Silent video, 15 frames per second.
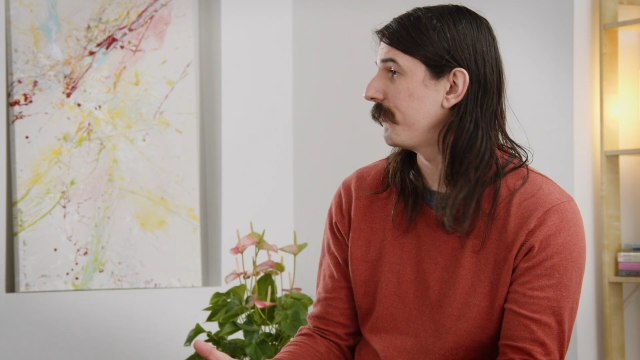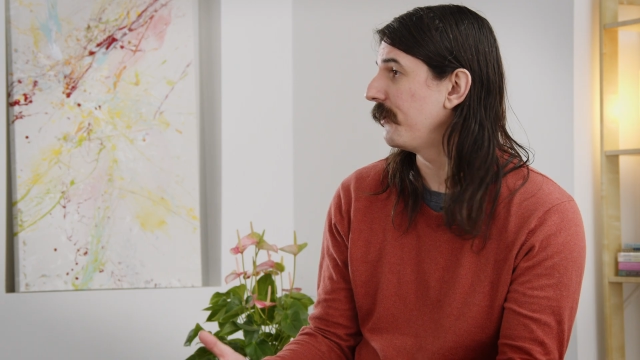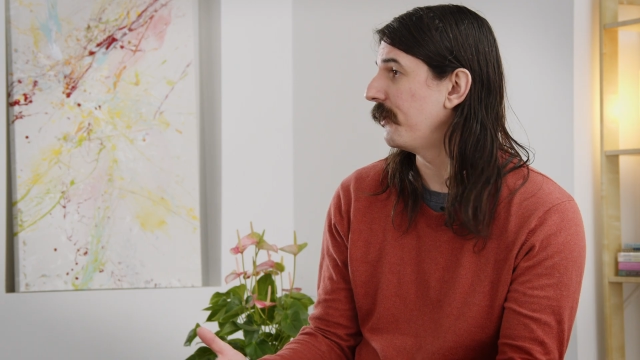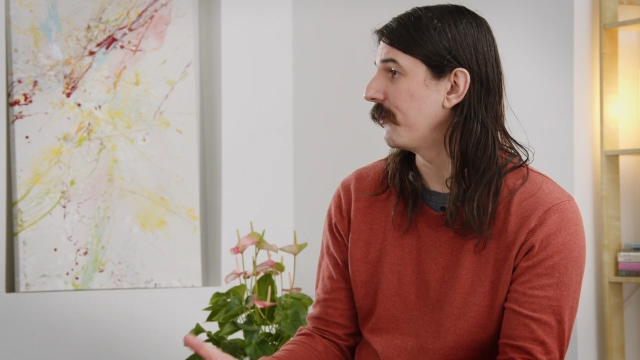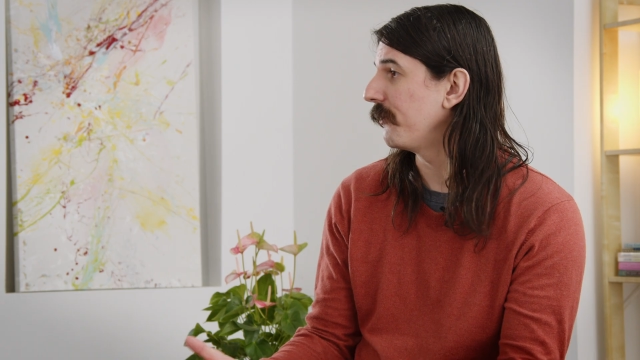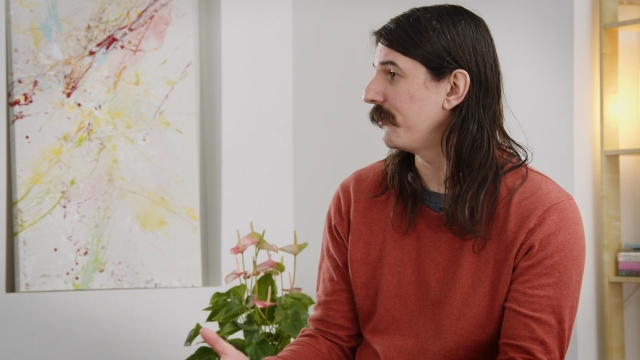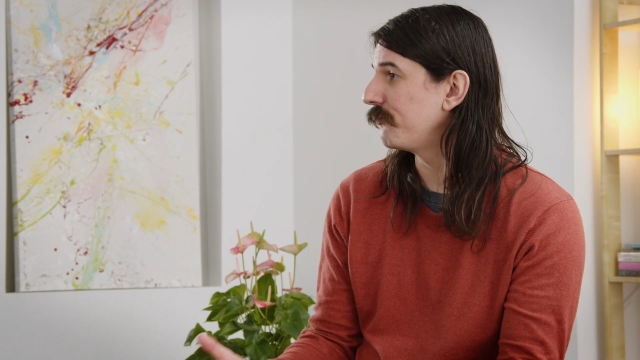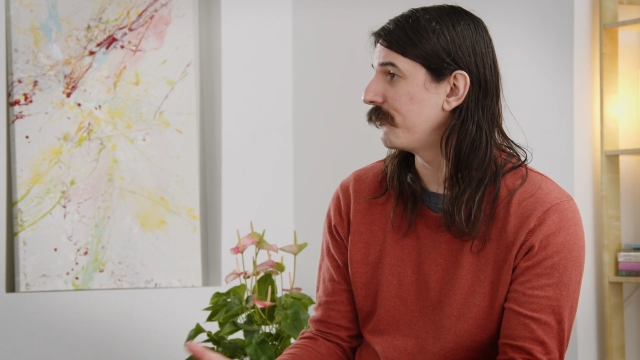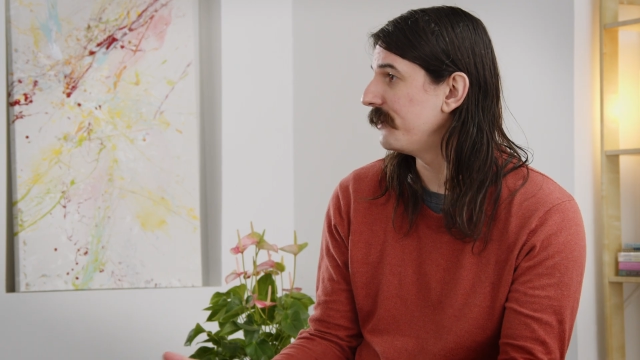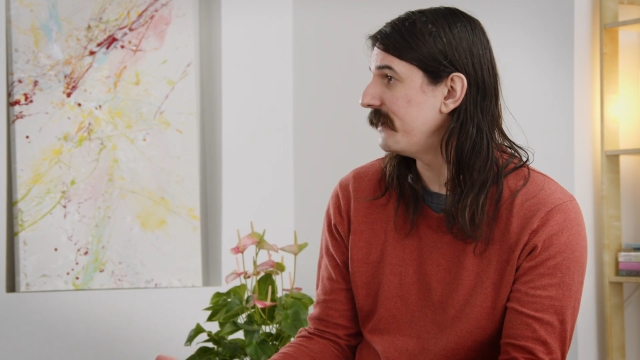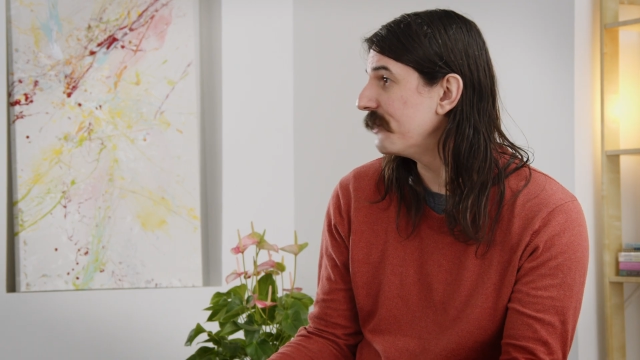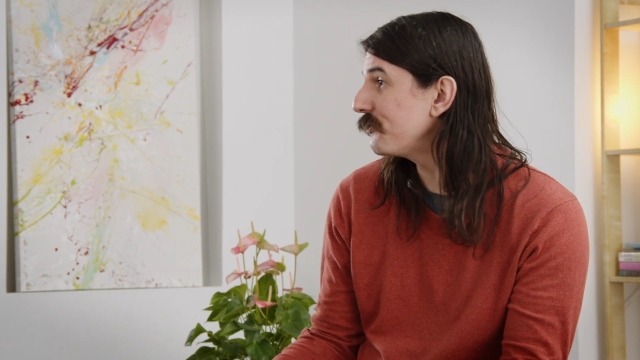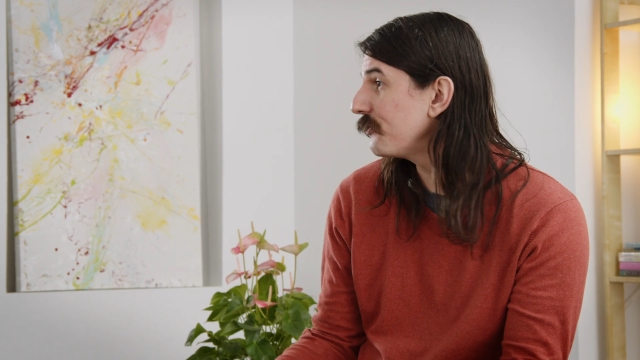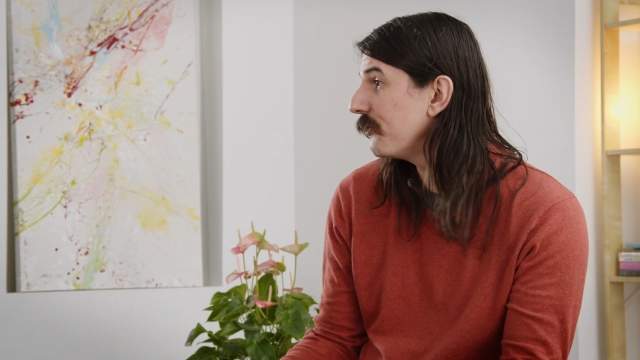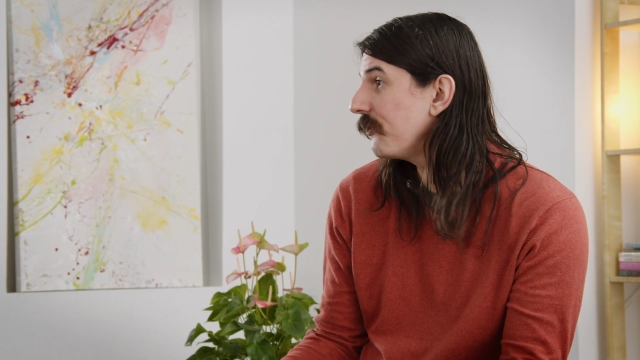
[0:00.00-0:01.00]
You know, the
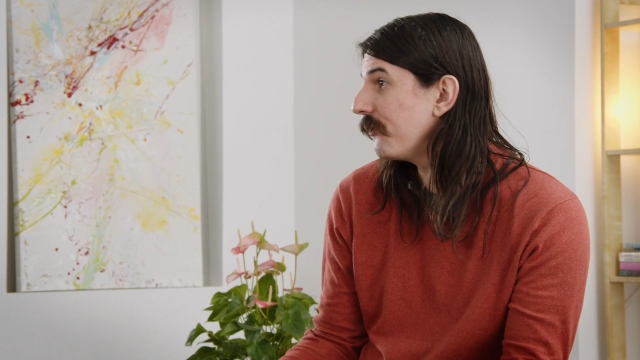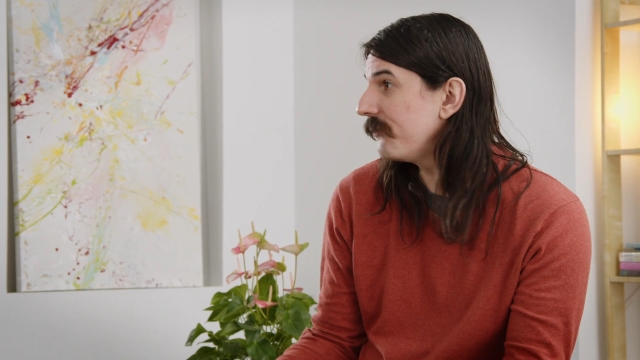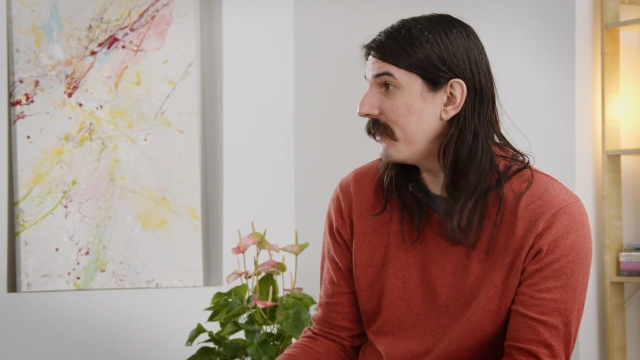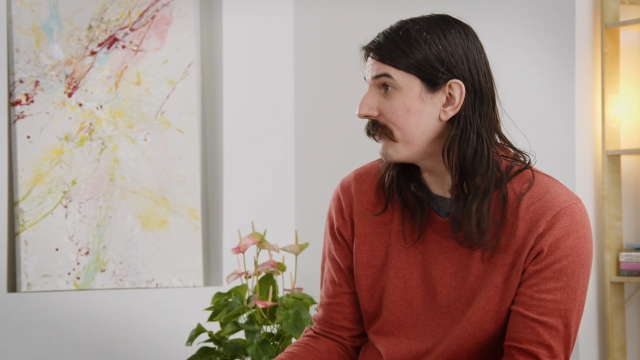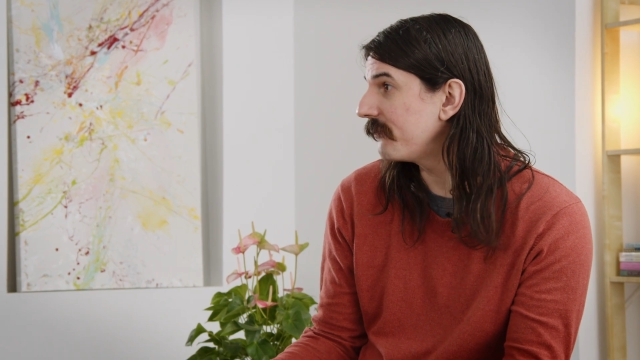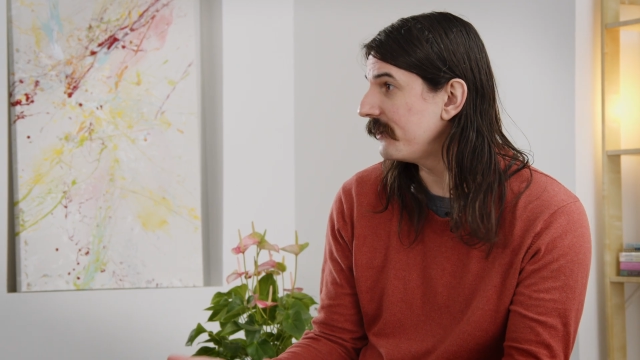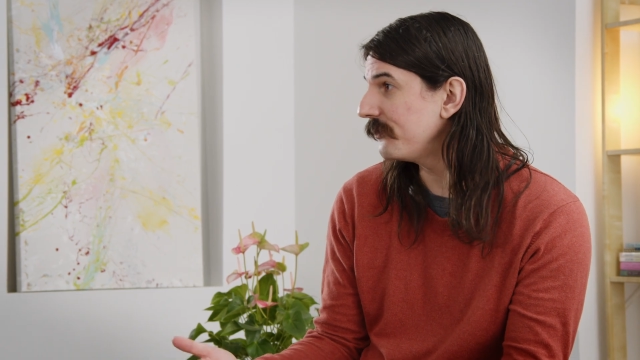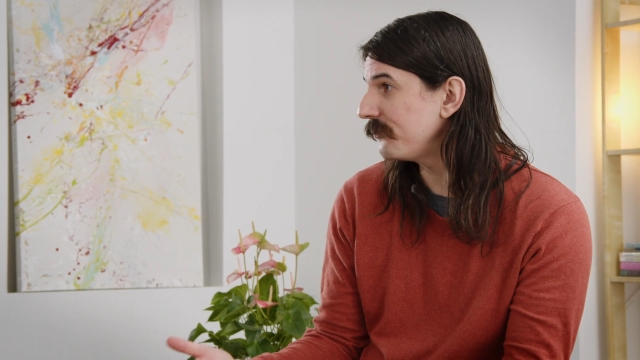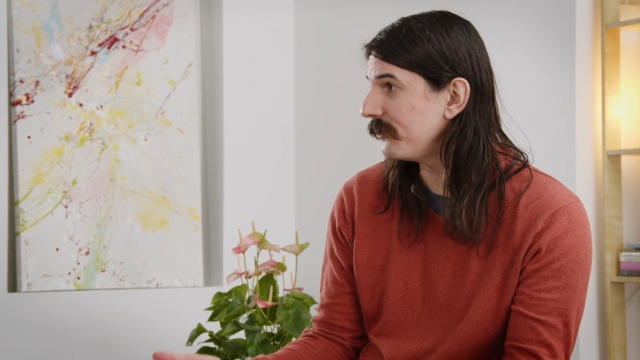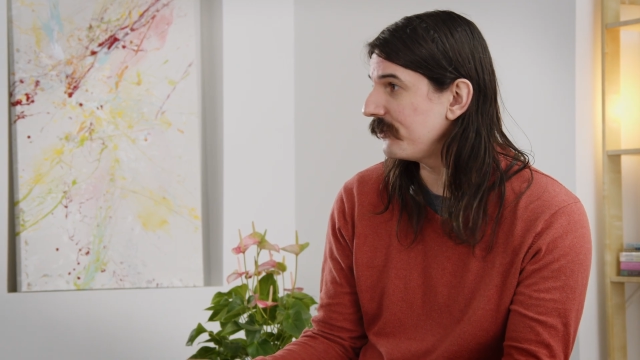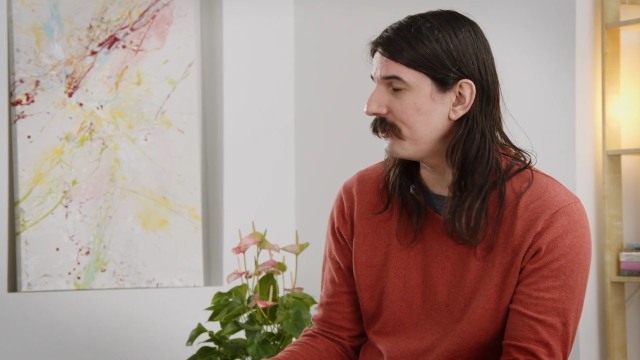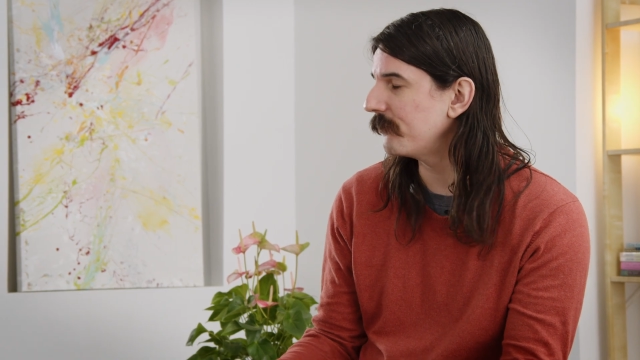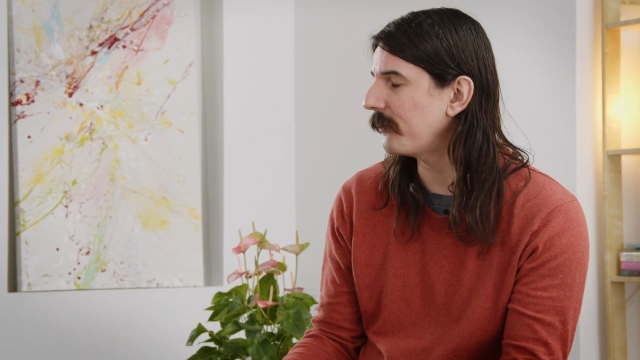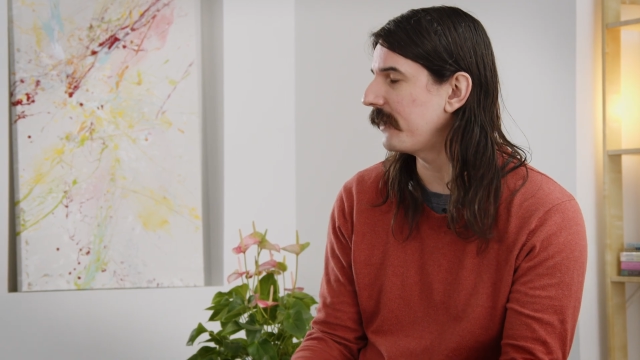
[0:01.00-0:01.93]
traditional definition,